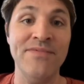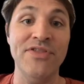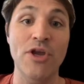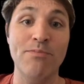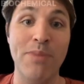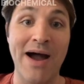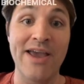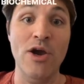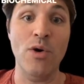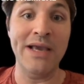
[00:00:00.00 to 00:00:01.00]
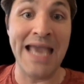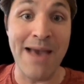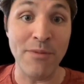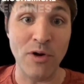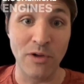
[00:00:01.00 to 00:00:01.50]
They're
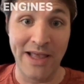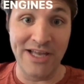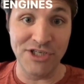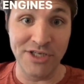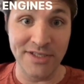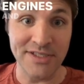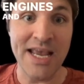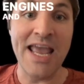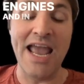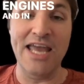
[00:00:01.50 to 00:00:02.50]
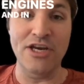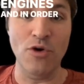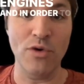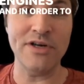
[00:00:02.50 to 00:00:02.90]
biochemical engines. And in order